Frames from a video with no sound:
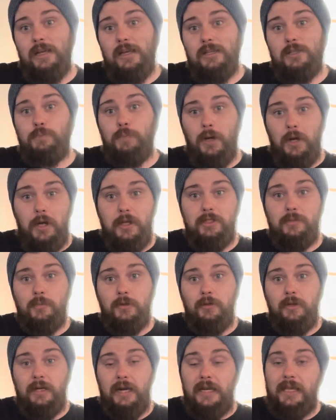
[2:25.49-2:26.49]
as
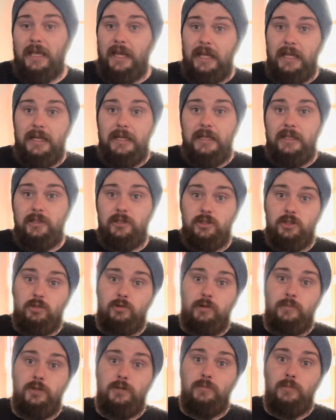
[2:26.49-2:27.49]
possible that I can in the
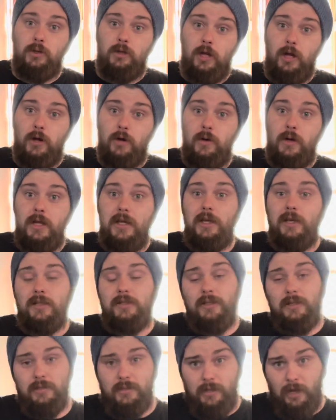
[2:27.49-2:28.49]
description below
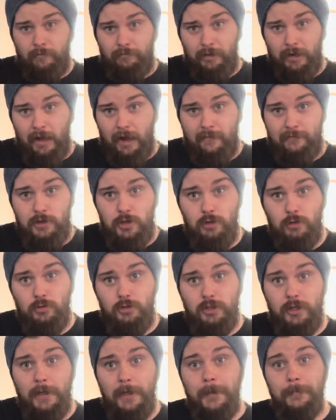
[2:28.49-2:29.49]
to the stuff that I've used.